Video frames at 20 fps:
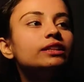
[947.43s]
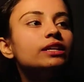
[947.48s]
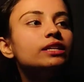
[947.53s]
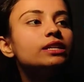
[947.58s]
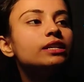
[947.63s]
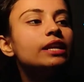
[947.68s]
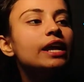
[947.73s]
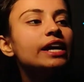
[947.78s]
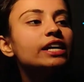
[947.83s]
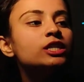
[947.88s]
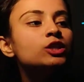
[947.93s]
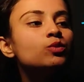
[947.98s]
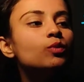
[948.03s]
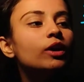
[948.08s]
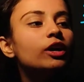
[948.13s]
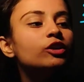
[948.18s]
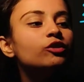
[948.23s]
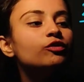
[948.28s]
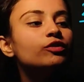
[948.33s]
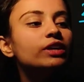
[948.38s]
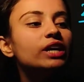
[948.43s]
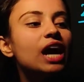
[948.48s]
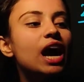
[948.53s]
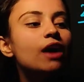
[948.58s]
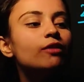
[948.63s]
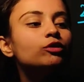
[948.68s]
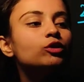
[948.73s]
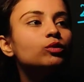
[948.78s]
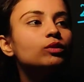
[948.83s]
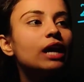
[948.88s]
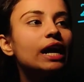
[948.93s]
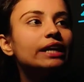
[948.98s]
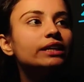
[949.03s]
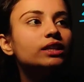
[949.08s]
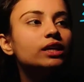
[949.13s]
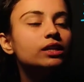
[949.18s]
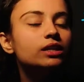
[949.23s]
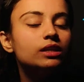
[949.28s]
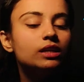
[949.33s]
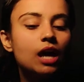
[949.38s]
next one, we have to write the
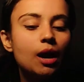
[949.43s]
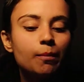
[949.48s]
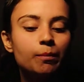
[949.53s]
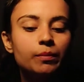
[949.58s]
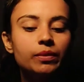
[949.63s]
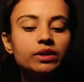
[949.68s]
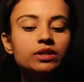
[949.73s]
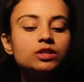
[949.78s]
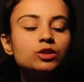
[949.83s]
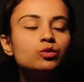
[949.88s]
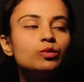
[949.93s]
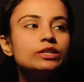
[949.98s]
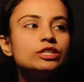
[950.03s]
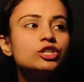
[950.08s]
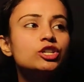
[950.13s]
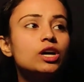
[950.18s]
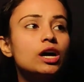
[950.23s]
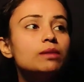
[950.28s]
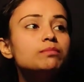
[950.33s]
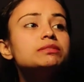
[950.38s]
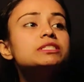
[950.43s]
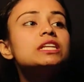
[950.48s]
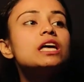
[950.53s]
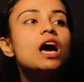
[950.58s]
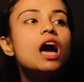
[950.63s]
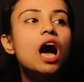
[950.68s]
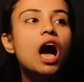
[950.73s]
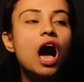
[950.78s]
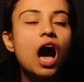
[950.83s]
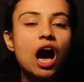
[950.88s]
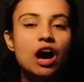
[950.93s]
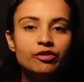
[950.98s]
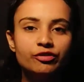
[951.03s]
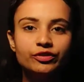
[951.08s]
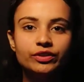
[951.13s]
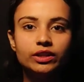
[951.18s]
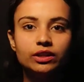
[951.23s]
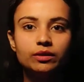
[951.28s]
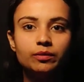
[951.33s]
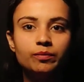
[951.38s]
numbers which comes after.
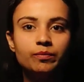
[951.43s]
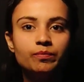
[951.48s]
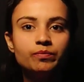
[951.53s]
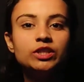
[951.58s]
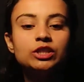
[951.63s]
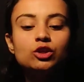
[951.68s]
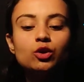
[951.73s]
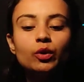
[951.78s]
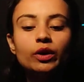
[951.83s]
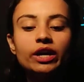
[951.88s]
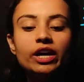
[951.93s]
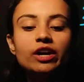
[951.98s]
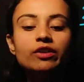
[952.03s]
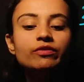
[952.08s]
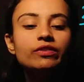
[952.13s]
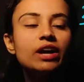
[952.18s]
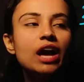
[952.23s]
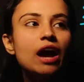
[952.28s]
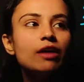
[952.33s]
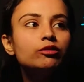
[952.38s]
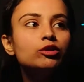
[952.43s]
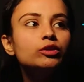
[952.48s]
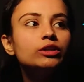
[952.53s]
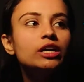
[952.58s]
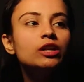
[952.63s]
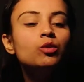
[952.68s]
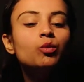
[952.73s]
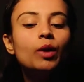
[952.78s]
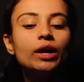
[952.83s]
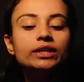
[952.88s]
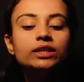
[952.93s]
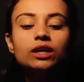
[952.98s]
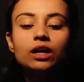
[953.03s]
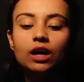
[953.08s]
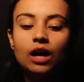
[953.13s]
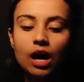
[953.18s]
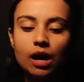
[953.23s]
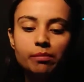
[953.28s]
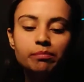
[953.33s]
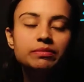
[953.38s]
So here we have to tell what
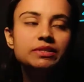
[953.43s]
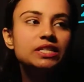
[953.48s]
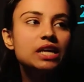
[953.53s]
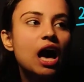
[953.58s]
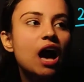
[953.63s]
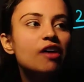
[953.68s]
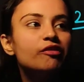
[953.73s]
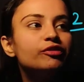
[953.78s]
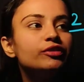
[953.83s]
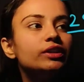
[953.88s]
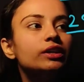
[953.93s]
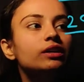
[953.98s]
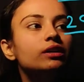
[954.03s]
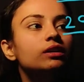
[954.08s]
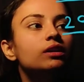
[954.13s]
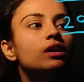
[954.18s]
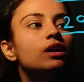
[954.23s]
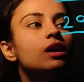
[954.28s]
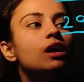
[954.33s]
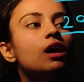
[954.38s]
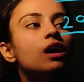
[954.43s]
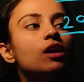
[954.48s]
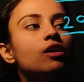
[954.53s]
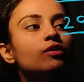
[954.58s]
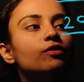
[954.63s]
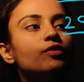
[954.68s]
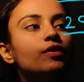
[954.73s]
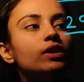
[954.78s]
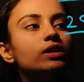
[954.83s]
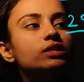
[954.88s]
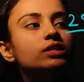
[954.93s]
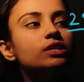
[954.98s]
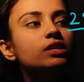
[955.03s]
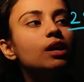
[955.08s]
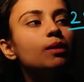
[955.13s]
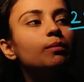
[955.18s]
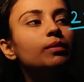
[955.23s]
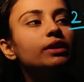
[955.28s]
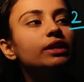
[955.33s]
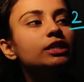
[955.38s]
comes after. First number
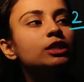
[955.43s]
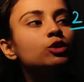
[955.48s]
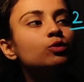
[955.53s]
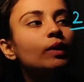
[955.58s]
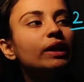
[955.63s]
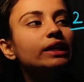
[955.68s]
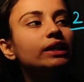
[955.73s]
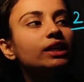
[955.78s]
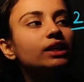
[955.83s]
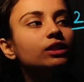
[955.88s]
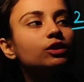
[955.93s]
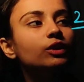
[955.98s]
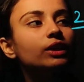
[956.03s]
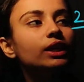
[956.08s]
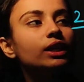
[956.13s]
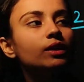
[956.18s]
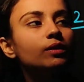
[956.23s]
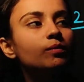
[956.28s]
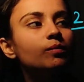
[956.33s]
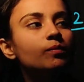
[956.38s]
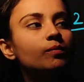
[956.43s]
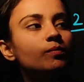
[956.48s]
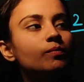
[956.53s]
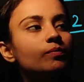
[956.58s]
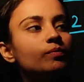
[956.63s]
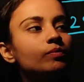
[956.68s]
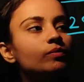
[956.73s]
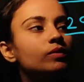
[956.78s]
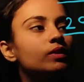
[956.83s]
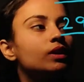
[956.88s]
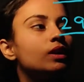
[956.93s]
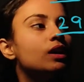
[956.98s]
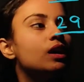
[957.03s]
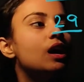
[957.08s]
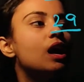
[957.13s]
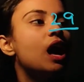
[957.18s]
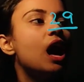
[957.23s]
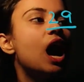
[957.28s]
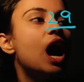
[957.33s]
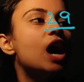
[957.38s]
is 23.
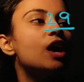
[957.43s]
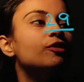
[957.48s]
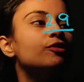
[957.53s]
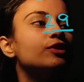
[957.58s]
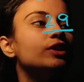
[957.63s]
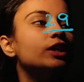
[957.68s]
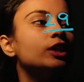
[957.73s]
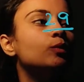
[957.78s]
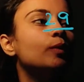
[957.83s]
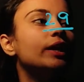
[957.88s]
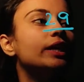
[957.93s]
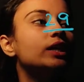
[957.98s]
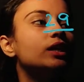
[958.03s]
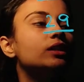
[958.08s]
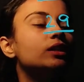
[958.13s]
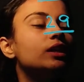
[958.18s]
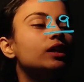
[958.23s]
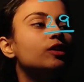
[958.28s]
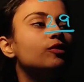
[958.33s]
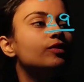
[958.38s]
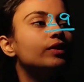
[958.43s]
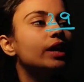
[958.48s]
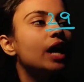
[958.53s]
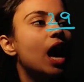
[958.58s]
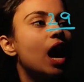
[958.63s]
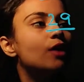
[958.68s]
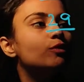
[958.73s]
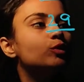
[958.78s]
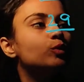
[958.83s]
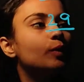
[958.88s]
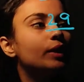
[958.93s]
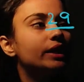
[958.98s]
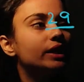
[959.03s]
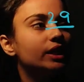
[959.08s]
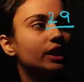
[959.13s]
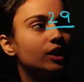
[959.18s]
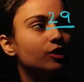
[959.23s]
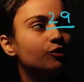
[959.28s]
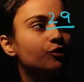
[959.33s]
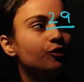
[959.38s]
After 23, we have
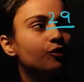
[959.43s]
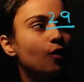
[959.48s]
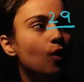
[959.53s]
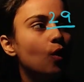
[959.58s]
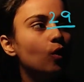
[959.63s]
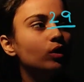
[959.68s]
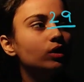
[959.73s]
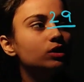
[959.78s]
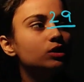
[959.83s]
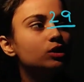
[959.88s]
24. So